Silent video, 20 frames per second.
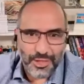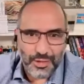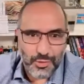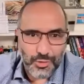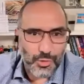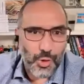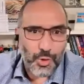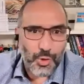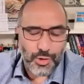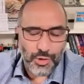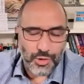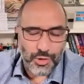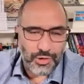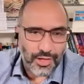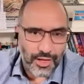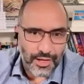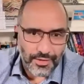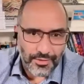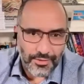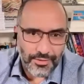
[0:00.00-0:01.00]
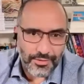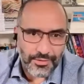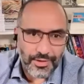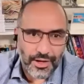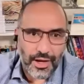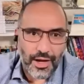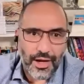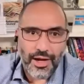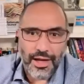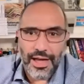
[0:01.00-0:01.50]
control your
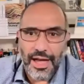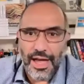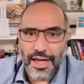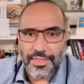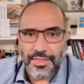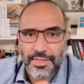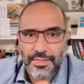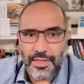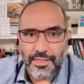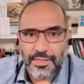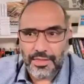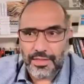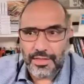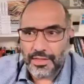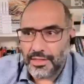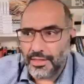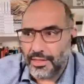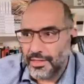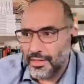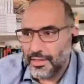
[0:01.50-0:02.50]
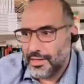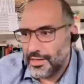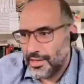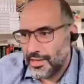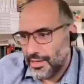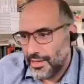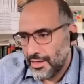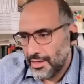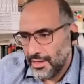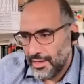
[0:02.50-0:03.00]
life. I think that the
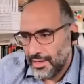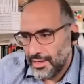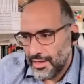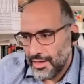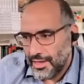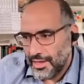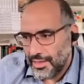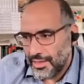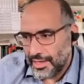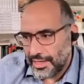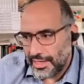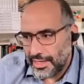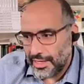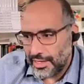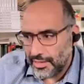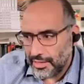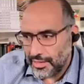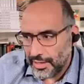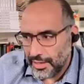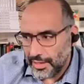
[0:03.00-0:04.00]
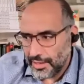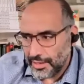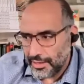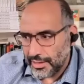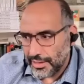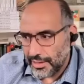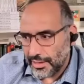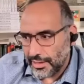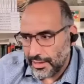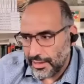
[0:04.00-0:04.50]
key
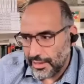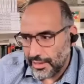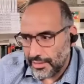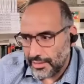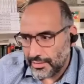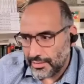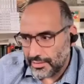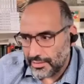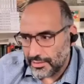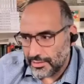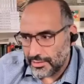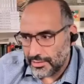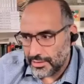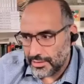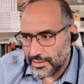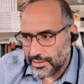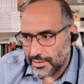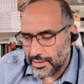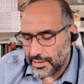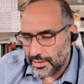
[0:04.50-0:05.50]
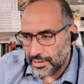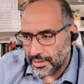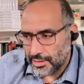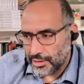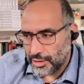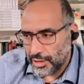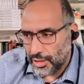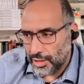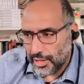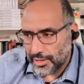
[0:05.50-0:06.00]
thing is
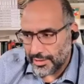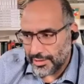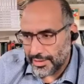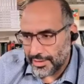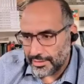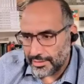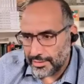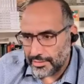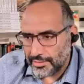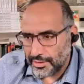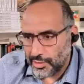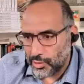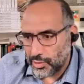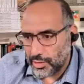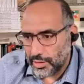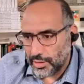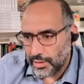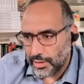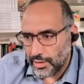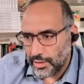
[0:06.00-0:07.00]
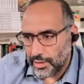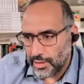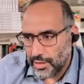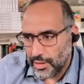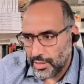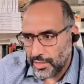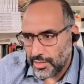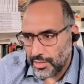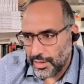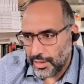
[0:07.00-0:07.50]
not
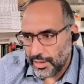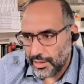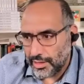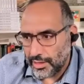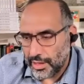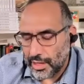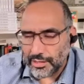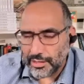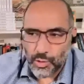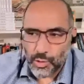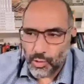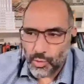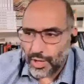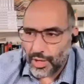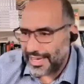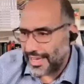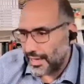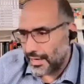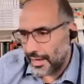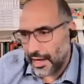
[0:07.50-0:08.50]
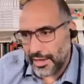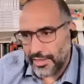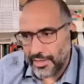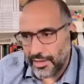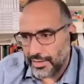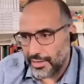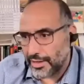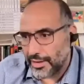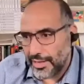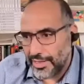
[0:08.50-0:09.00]
necessarily thinking. So again,
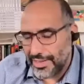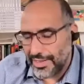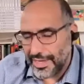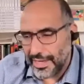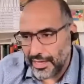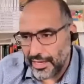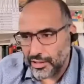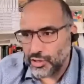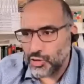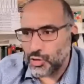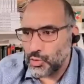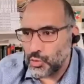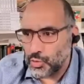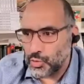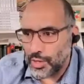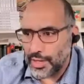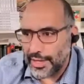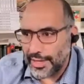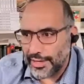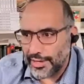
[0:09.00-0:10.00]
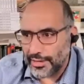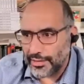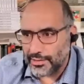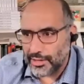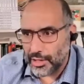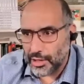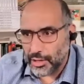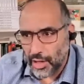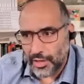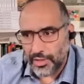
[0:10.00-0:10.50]
I think that the issue
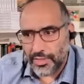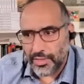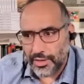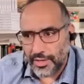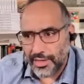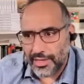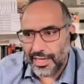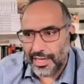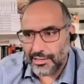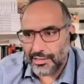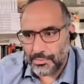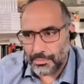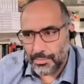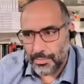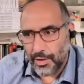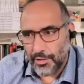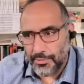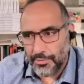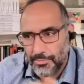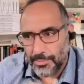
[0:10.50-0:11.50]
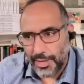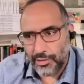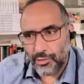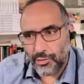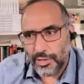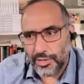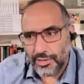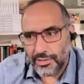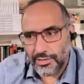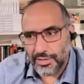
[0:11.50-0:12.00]
is not thinking of
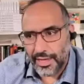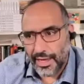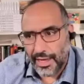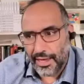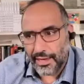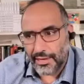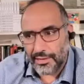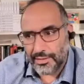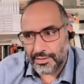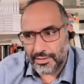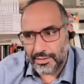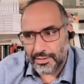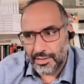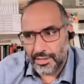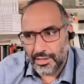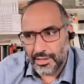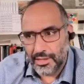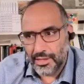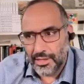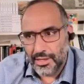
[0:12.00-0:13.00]
metrics as